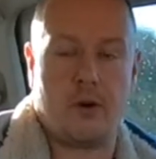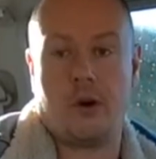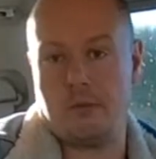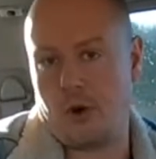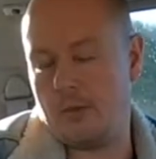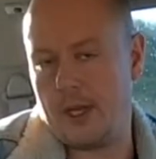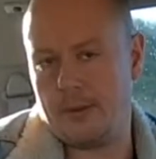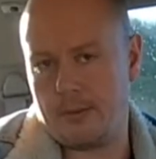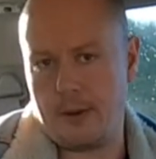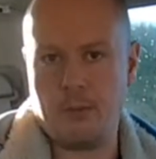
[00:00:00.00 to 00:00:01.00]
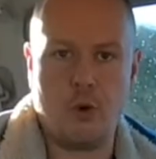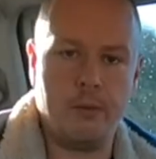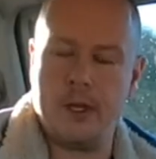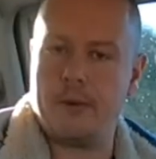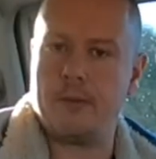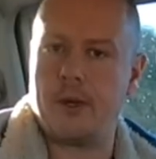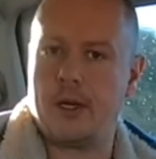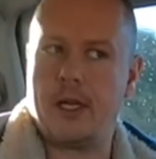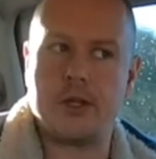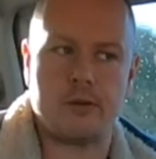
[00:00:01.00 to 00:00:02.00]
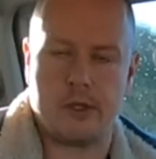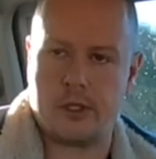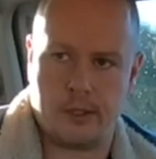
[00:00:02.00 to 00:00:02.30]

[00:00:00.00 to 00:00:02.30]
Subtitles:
or maybe a bit more, maybe a bit less,